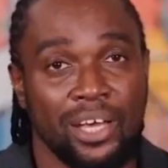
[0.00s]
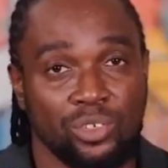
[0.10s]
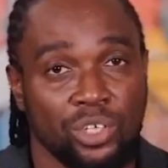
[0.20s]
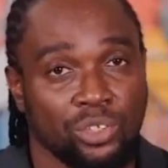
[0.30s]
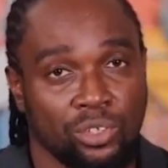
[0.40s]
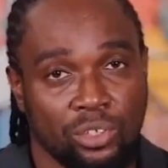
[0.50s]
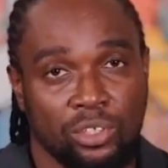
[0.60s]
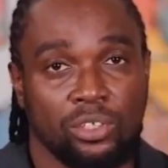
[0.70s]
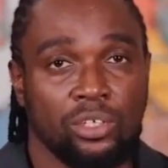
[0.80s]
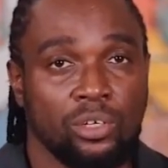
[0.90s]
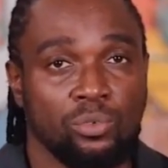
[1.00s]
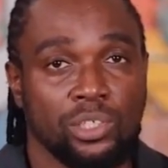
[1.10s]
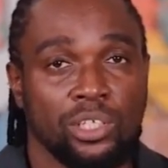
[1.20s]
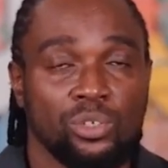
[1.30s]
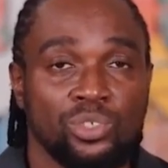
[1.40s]
education,
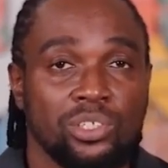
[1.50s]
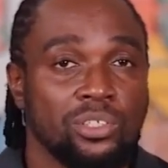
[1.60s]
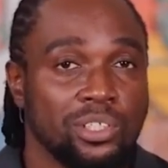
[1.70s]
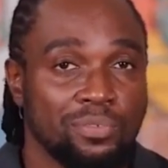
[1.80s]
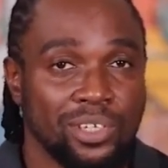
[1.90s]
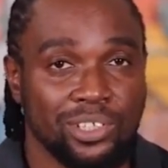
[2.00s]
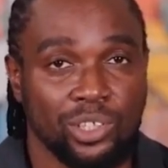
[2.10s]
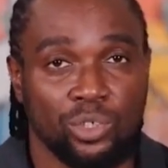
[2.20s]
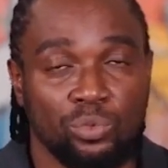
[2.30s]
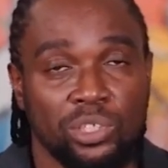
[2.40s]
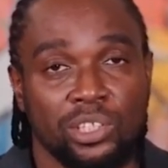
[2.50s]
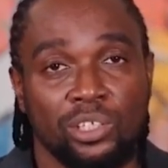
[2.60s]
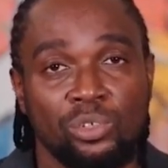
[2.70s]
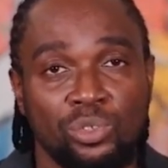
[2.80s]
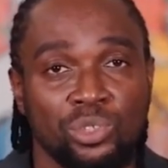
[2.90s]
which includes civilization, which
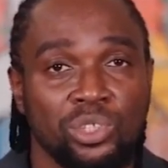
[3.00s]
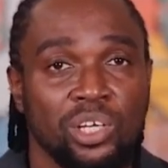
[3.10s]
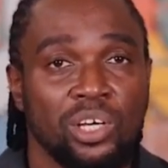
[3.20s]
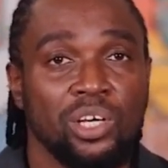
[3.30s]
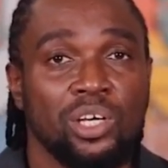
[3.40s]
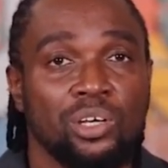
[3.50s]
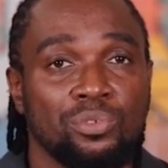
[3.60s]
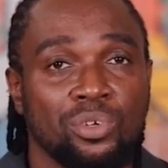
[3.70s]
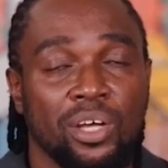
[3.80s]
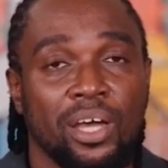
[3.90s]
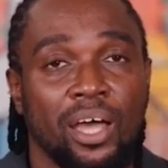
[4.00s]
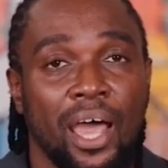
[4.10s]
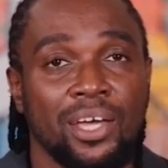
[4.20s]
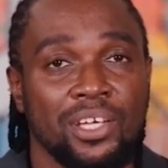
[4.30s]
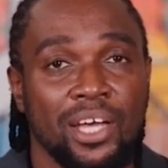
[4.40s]
includes even
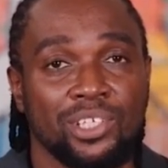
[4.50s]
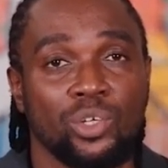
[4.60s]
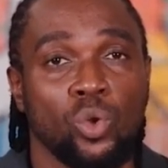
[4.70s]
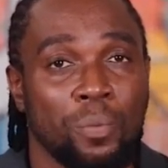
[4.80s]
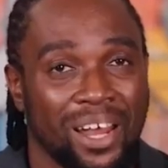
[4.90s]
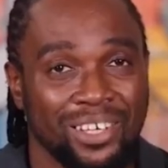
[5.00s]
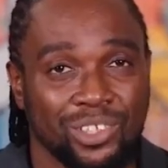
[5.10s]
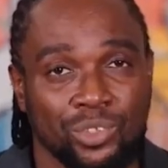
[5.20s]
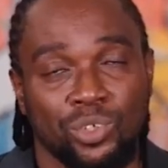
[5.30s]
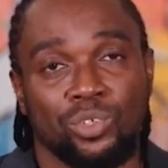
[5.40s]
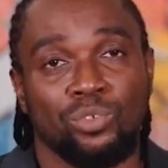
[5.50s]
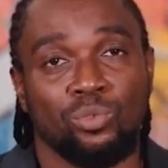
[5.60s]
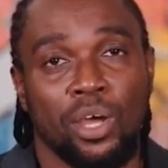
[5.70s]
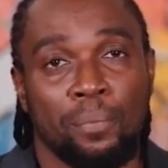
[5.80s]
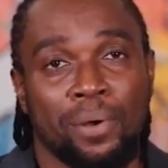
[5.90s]
ideas in globalization.
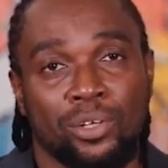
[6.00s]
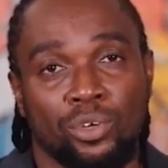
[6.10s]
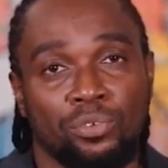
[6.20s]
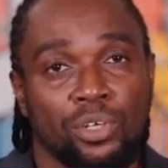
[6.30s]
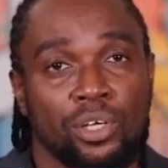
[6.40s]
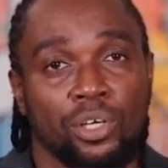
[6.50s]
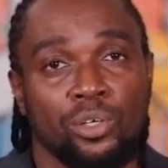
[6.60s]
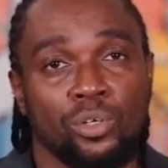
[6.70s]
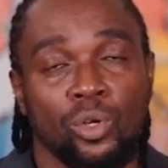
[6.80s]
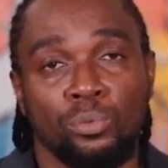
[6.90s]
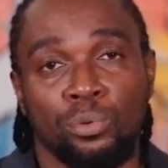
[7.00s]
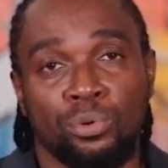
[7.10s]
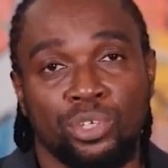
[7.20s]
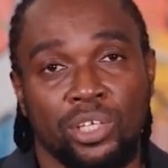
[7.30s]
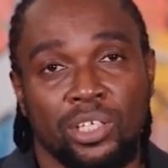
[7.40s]
We are part of the global
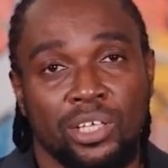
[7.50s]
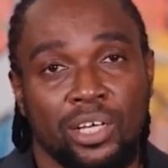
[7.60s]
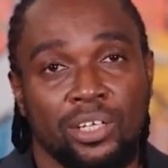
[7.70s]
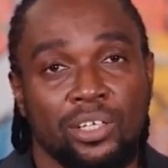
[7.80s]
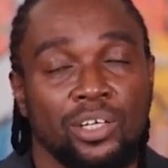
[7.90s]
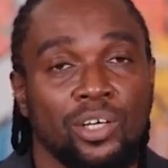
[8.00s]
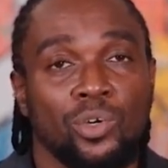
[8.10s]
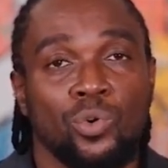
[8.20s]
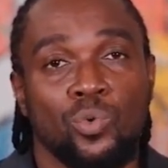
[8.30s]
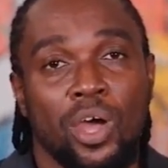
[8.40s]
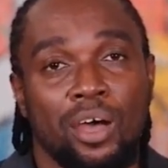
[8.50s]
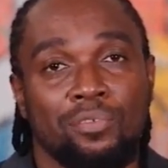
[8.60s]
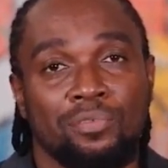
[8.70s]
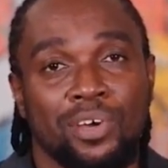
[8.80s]
process and We are